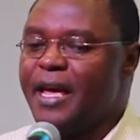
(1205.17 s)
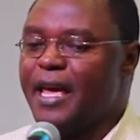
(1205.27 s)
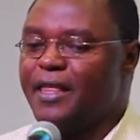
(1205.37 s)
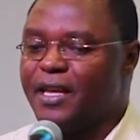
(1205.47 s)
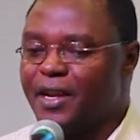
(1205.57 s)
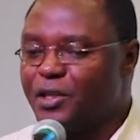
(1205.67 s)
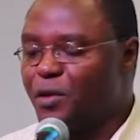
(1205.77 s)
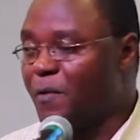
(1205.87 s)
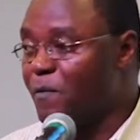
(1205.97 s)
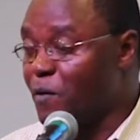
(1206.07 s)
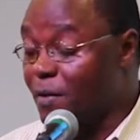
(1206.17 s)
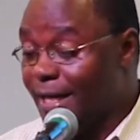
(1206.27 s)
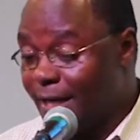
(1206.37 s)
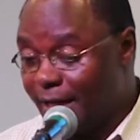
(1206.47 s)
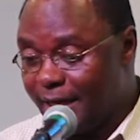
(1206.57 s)
And the reason for
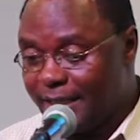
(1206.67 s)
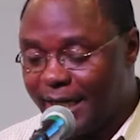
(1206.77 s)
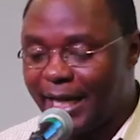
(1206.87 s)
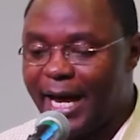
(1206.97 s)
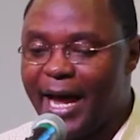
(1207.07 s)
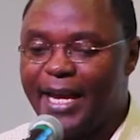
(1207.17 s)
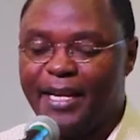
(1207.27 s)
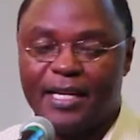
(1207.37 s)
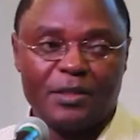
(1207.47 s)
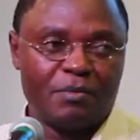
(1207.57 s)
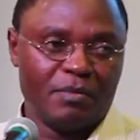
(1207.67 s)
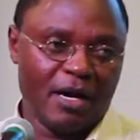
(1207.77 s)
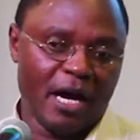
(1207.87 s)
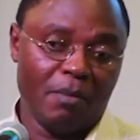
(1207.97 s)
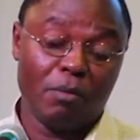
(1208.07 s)
the decline is
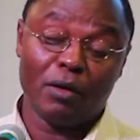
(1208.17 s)
uh,